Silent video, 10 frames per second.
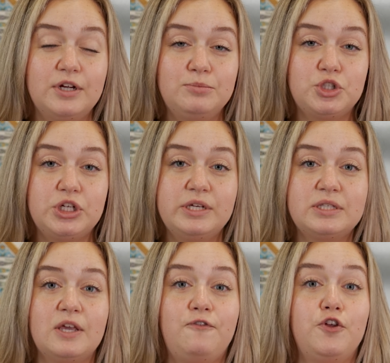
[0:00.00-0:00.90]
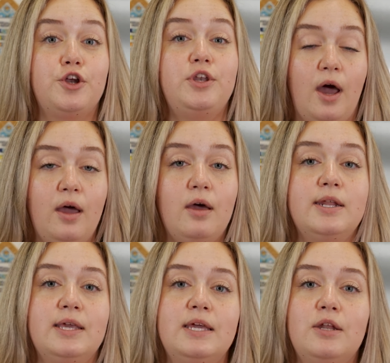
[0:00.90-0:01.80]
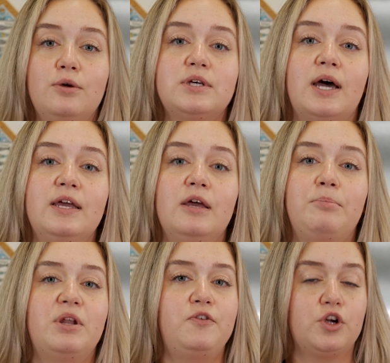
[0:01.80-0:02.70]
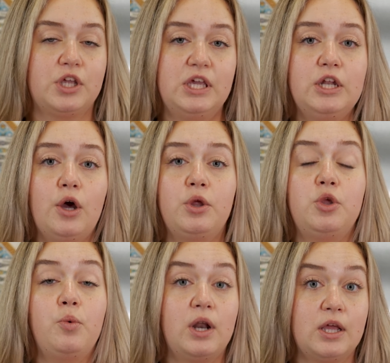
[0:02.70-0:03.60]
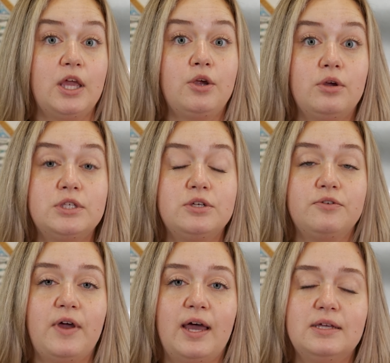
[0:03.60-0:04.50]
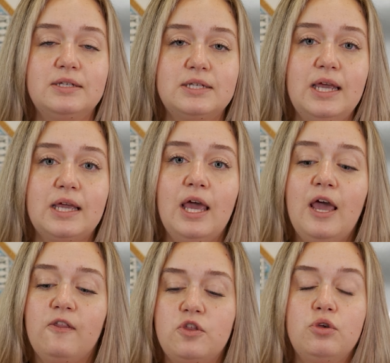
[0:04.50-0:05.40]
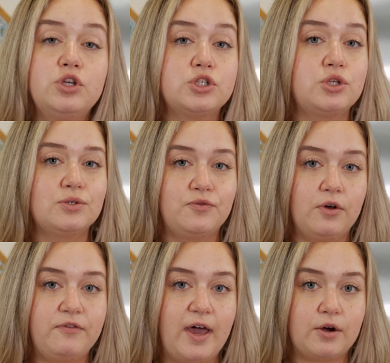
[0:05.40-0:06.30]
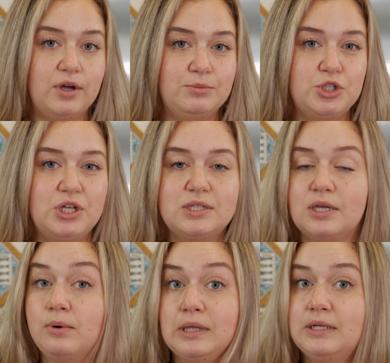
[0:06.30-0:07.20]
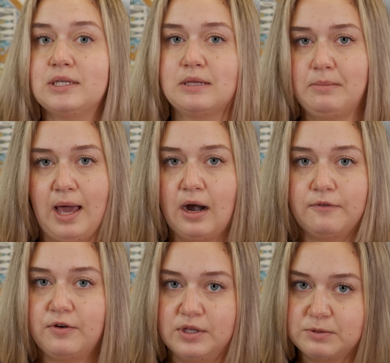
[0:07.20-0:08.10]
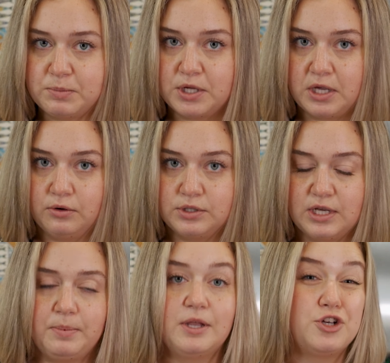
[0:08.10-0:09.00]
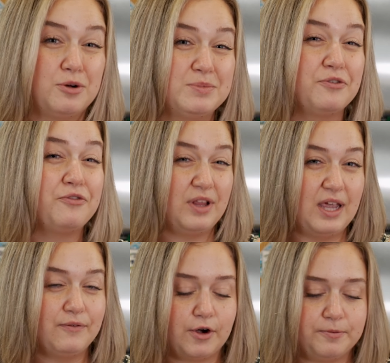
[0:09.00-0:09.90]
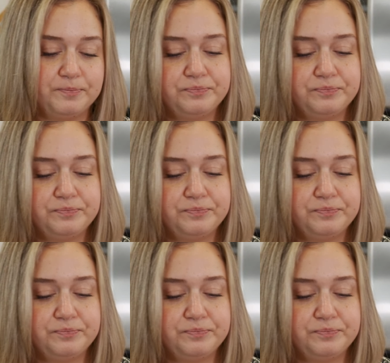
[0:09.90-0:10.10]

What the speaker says: cream cheese if you're not on a keto diet, but if you're keto and you want to increase your fat intake, then you can just use full-fat cream cheese. It really doesn't matter for this particular dip in terms of flavor.